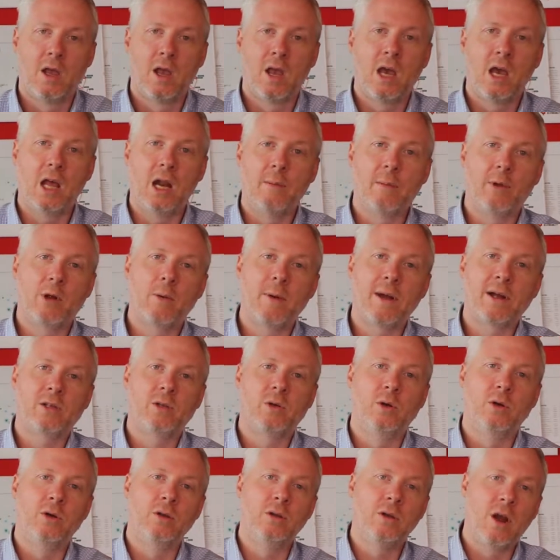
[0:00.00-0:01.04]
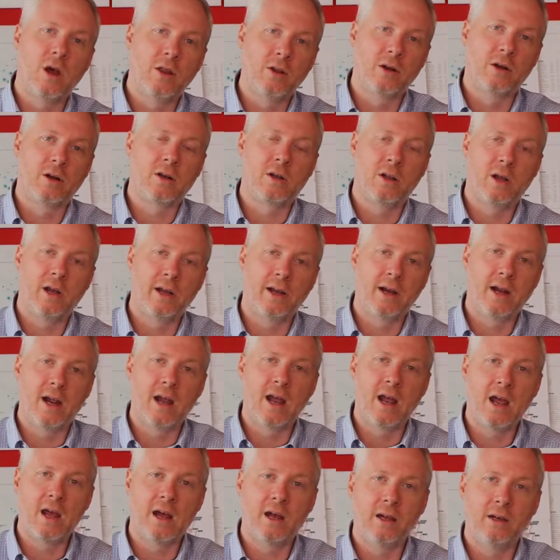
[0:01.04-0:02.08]
And I'm going to go back to another client I
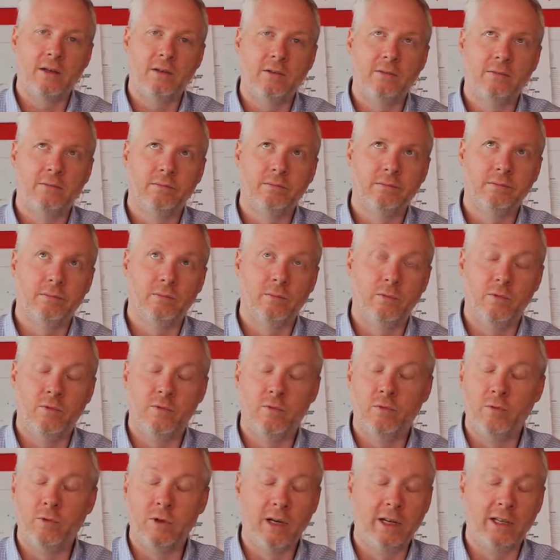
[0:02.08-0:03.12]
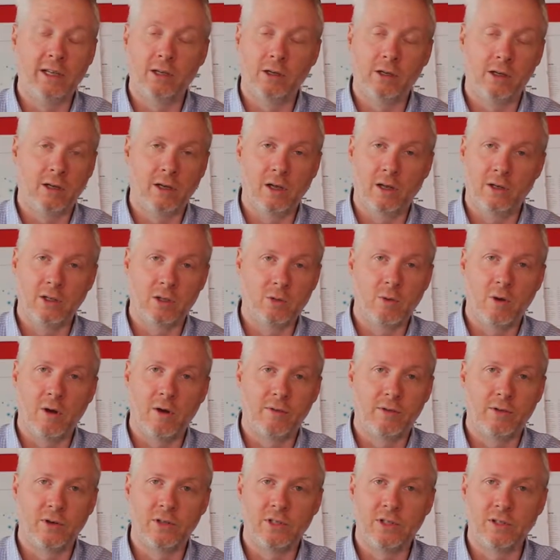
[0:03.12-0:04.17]
had really early on,
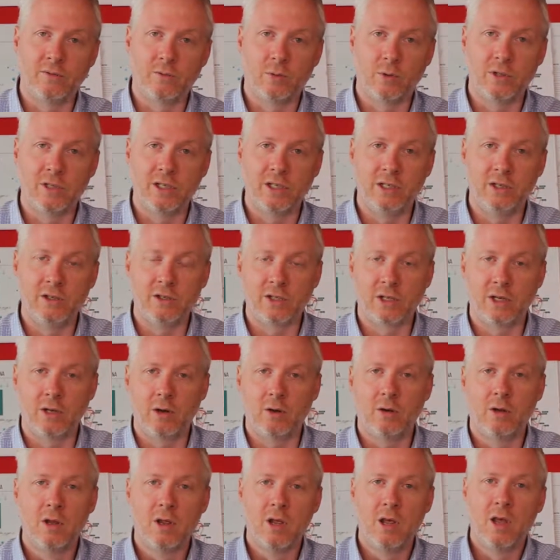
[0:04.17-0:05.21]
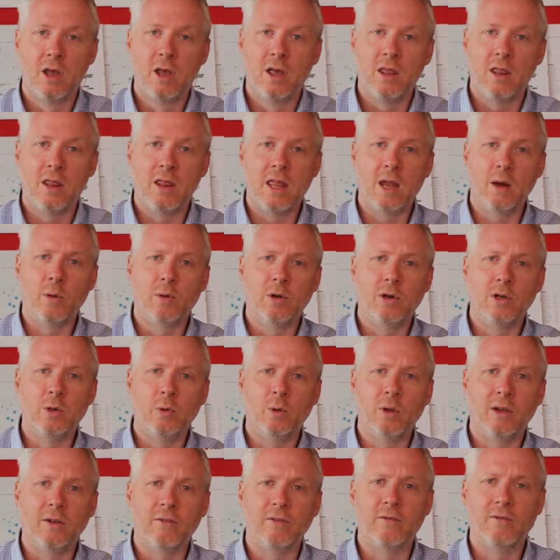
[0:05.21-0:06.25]
12, 13, 14 years ago. They were
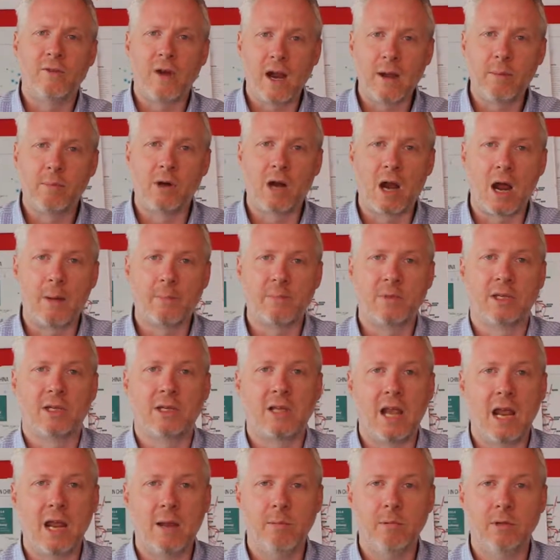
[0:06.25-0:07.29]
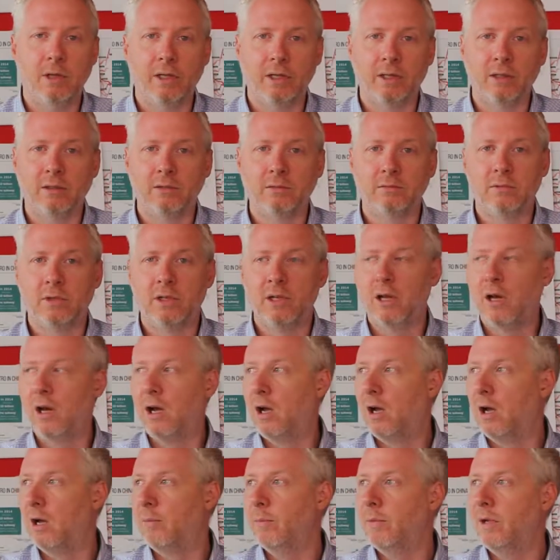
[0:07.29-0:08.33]
doing fiber optic cabling
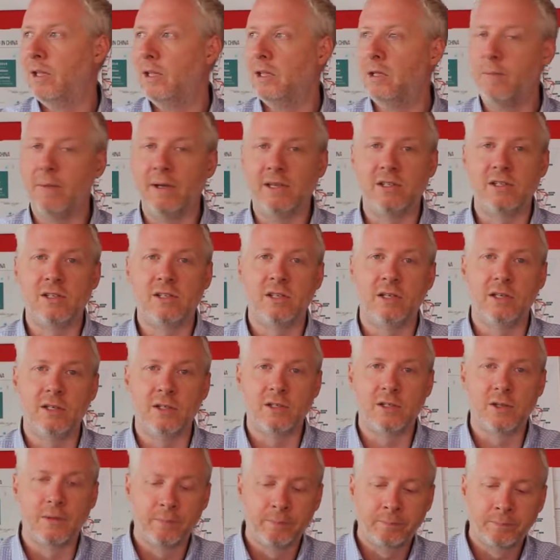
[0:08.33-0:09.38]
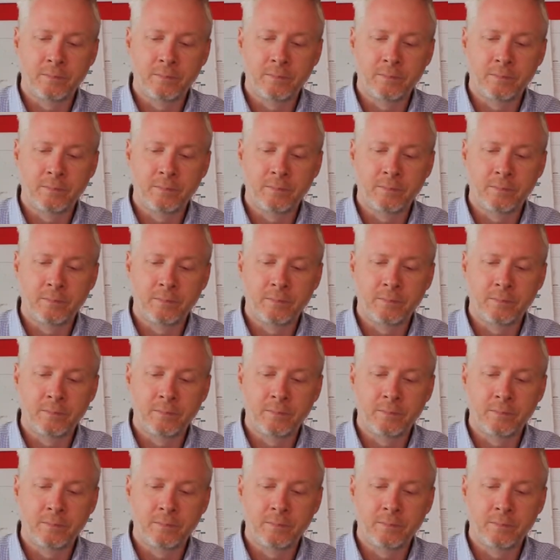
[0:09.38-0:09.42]
in the big cities.